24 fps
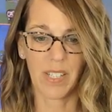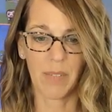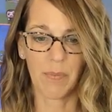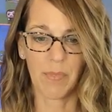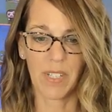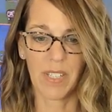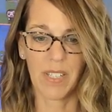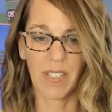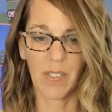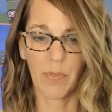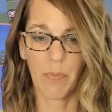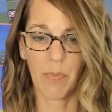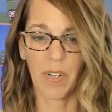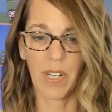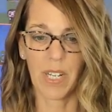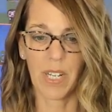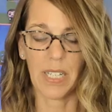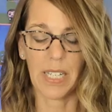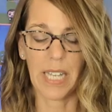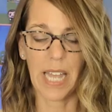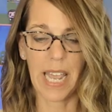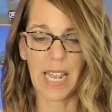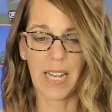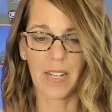something that's pretty
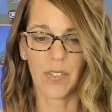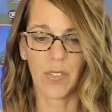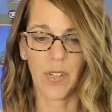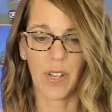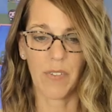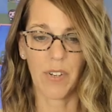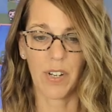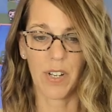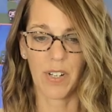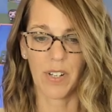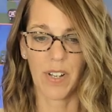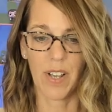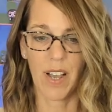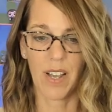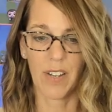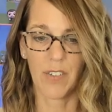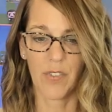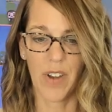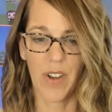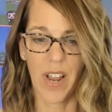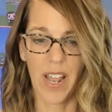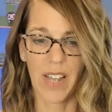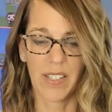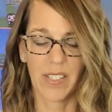light so I have a good
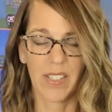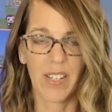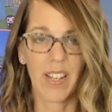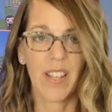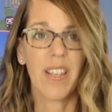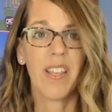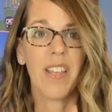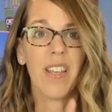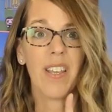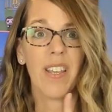contrast.